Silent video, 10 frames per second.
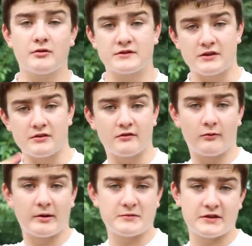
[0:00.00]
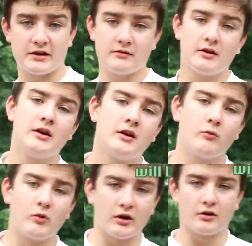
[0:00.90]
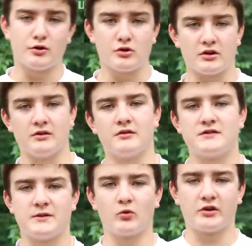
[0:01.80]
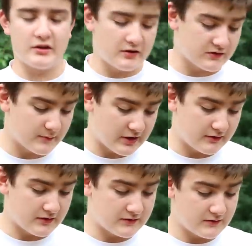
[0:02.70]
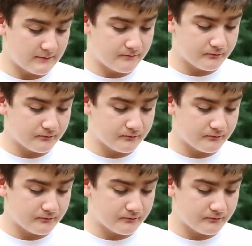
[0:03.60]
I'll send you to the website where you can see more details about this.